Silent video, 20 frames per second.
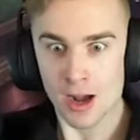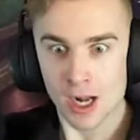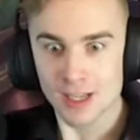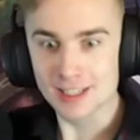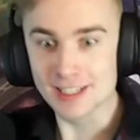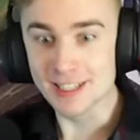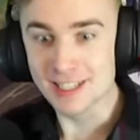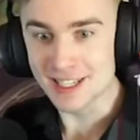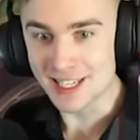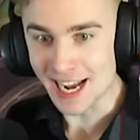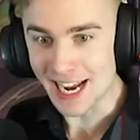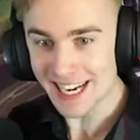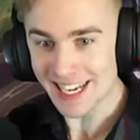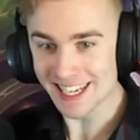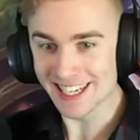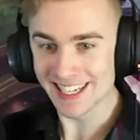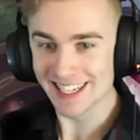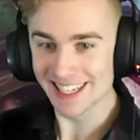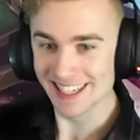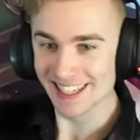
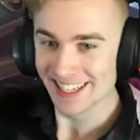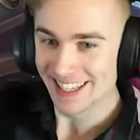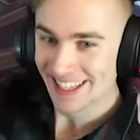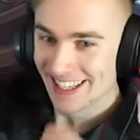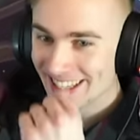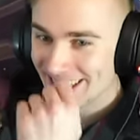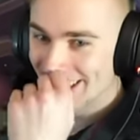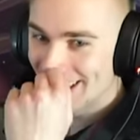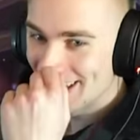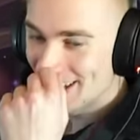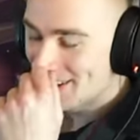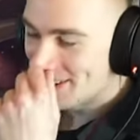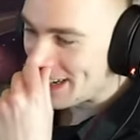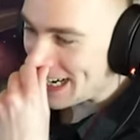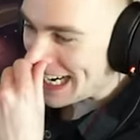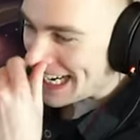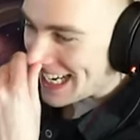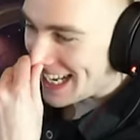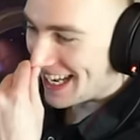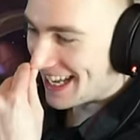Psych!
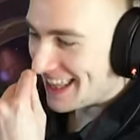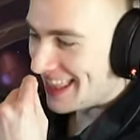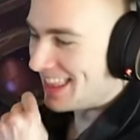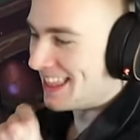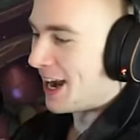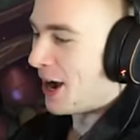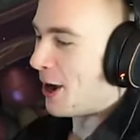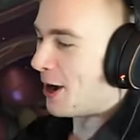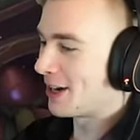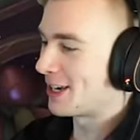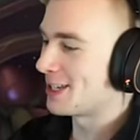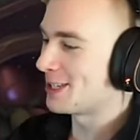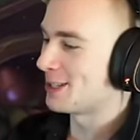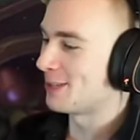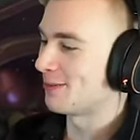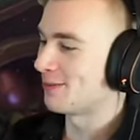Wait, because the